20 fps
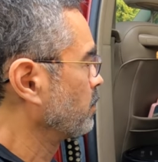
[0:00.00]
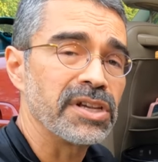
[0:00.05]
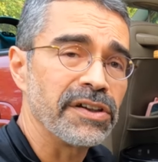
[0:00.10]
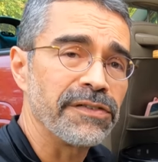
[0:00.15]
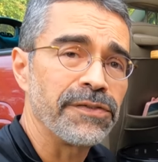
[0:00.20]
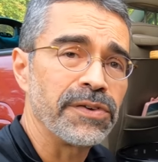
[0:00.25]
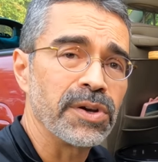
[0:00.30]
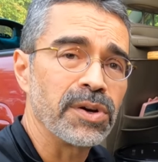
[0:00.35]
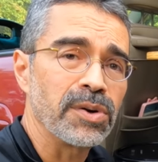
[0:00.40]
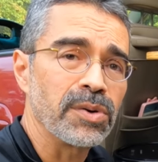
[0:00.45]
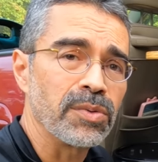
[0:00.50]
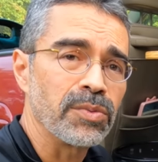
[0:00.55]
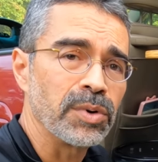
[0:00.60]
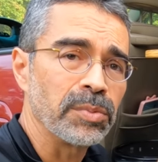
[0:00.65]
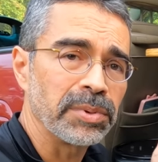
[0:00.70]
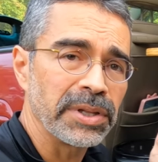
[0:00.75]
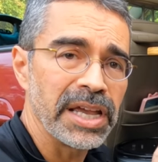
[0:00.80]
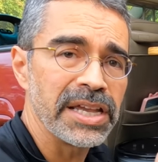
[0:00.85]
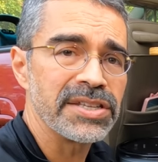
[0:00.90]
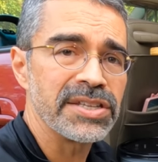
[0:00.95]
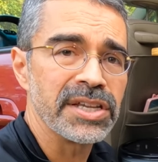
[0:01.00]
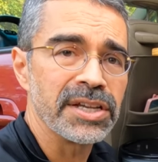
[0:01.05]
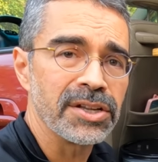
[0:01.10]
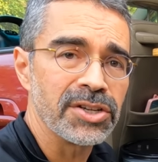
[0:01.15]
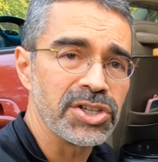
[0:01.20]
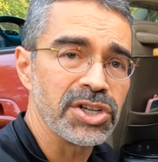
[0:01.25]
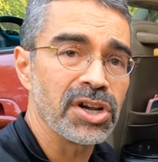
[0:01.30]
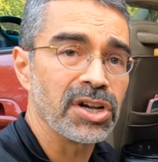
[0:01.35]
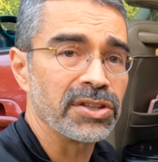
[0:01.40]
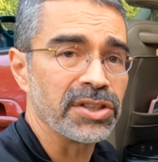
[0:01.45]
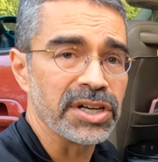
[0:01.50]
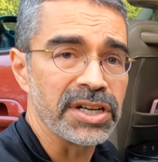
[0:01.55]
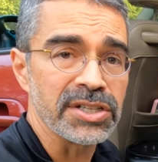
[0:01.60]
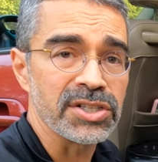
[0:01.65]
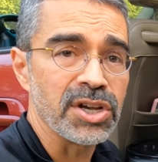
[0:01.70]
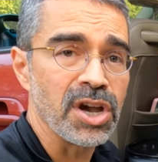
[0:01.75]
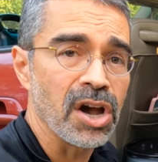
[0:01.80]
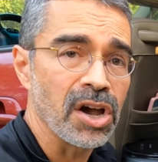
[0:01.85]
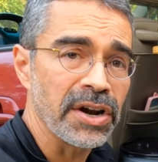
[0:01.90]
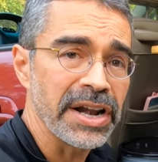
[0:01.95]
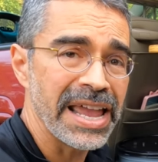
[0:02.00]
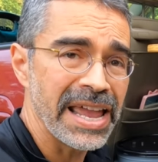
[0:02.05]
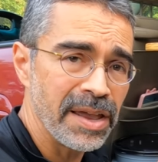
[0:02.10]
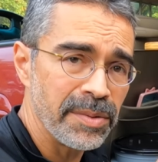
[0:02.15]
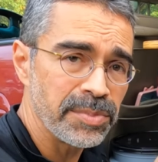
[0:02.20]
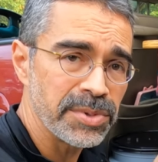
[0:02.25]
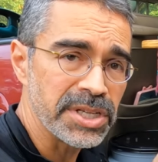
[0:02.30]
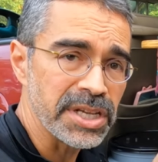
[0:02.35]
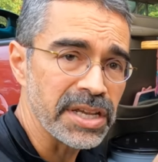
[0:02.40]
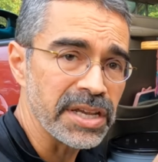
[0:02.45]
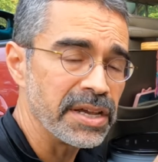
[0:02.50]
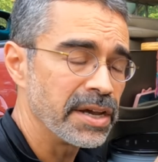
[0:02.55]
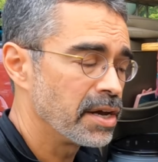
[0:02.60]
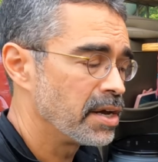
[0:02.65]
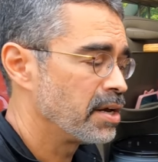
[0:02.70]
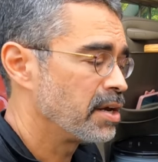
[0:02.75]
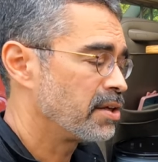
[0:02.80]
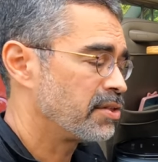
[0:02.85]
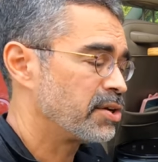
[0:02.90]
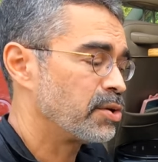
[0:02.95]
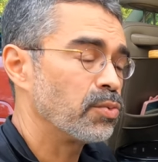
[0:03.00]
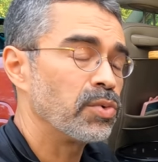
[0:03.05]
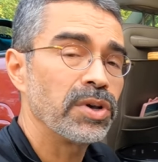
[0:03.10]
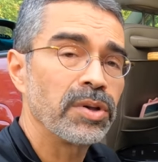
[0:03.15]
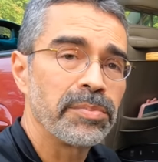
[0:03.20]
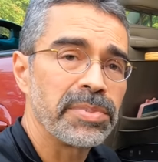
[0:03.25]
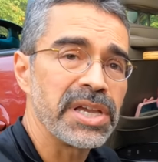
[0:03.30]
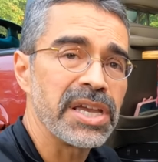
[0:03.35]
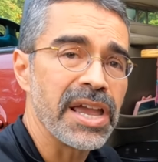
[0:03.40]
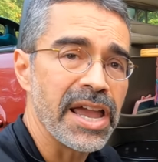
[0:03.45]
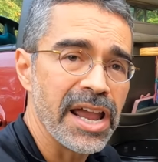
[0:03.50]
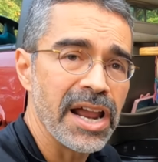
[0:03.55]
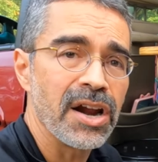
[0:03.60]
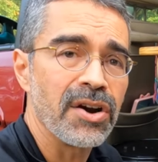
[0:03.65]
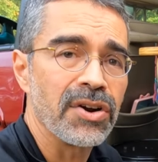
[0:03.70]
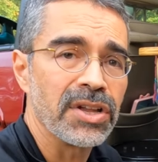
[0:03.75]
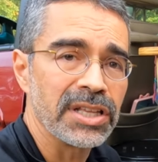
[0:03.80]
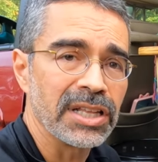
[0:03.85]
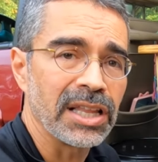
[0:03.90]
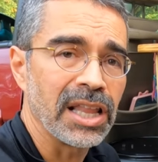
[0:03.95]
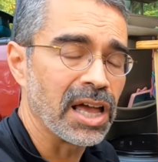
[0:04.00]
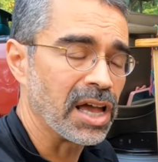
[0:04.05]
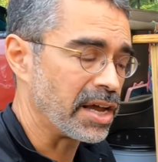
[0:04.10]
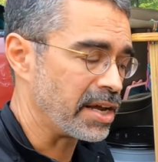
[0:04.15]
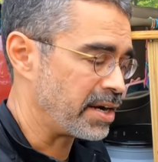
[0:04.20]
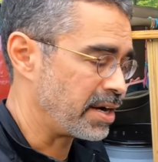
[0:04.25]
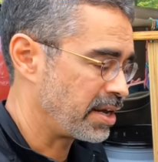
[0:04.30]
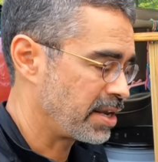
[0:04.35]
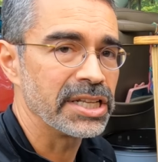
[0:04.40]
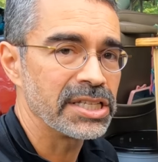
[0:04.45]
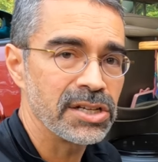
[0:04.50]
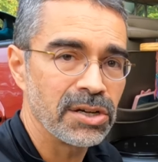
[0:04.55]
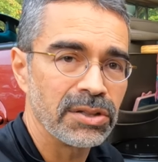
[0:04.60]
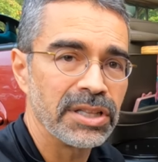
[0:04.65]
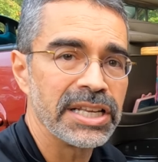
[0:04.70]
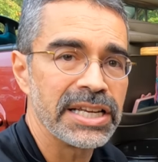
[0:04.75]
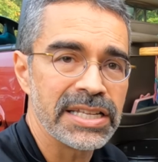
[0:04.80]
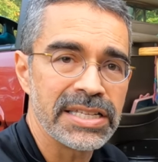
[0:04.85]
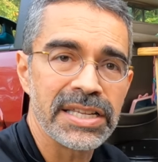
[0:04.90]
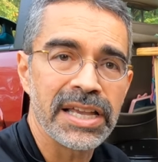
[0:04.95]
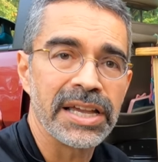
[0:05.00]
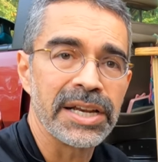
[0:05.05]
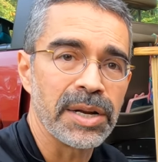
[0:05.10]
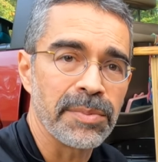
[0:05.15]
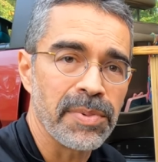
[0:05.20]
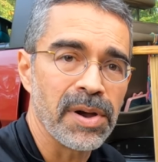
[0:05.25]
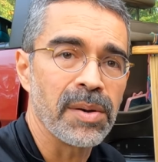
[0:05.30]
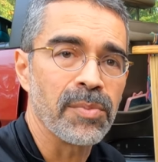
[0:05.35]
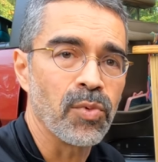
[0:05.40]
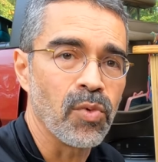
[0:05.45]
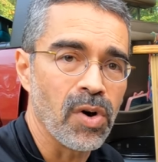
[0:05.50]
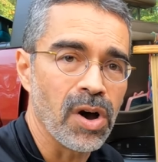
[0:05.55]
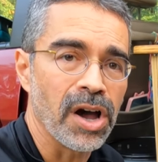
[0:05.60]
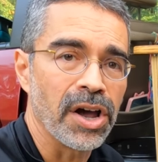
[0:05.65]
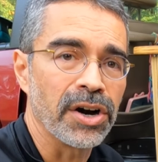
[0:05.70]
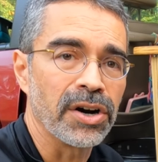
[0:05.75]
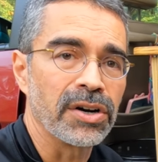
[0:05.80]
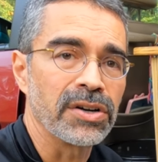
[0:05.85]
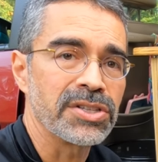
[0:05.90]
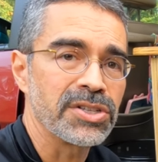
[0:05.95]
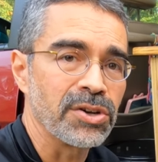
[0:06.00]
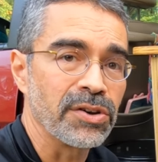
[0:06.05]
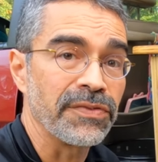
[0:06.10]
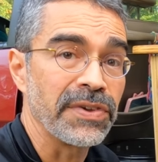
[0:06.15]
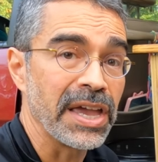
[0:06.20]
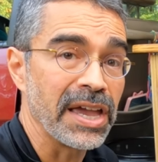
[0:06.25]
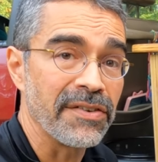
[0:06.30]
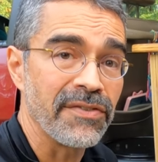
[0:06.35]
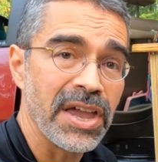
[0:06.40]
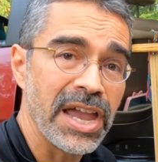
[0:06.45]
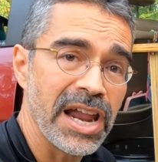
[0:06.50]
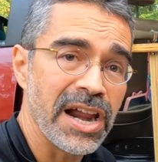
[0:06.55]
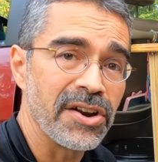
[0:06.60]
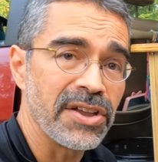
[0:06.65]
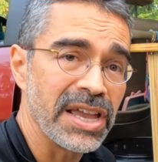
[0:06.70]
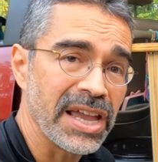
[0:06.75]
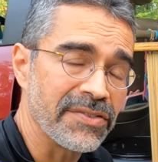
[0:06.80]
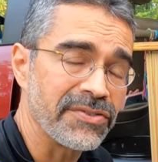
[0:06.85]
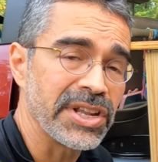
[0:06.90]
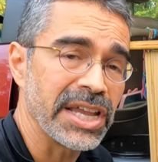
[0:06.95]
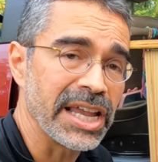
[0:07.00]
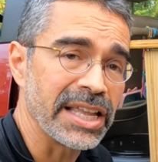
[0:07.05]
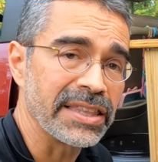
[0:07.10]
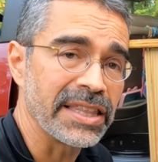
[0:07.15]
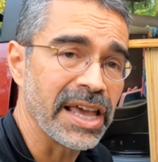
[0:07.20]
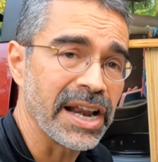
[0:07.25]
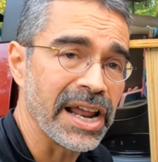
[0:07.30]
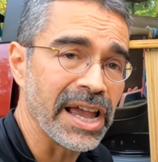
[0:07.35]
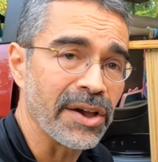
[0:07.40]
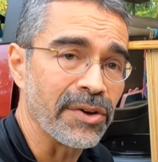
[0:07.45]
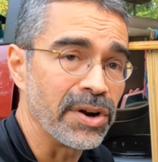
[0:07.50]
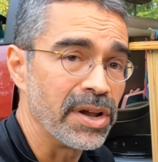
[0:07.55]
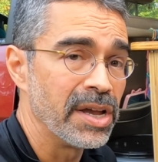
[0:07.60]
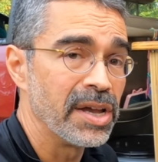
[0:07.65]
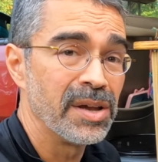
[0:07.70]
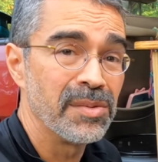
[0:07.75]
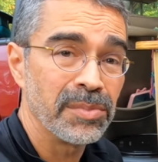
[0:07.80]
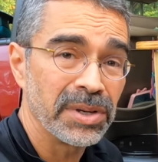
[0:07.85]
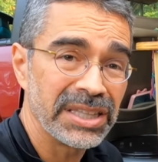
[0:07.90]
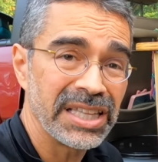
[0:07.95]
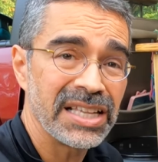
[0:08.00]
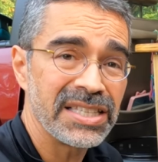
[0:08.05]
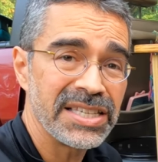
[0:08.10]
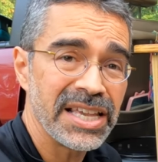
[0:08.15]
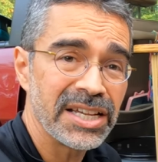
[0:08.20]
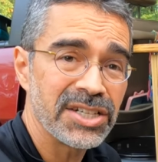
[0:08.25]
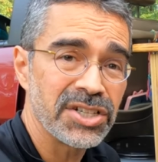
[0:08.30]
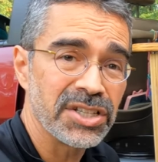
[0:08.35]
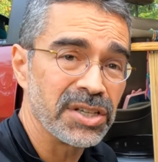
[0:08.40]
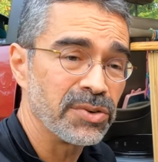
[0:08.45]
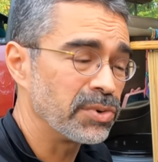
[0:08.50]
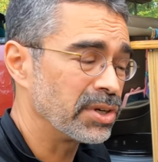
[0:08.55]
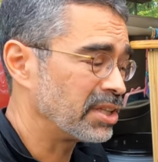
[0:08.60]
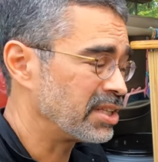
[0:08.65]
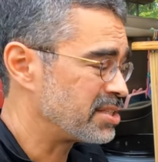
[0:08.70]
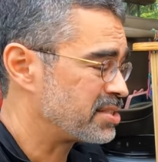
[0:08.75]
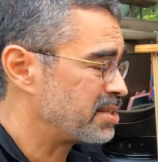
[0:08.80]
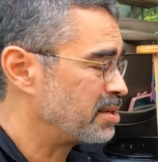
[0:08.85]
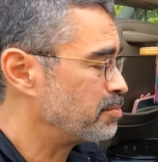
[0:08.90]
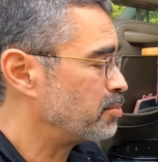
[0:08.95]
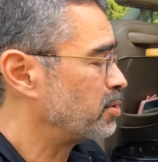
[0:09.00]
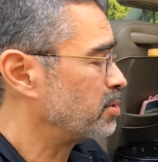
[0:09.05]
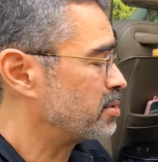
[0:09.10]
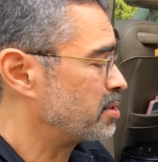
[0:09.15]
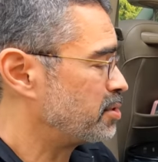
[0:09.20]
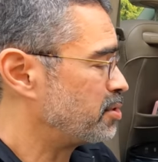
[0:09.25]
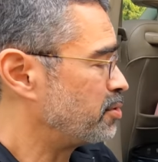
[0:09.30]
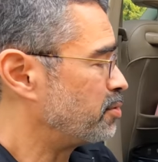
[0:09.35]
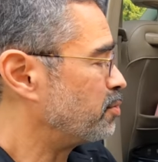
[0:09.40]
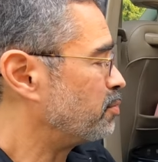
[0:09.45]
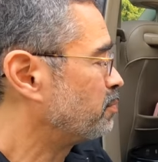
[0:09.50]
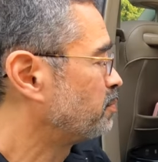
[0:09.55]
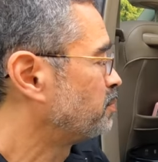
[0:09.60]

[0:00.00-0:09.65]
If you're replacing a jug that has gone empty, there will be air in the line. It's only designed to pump water, so if you have air, you have to get that out. But that's actually really simple to do.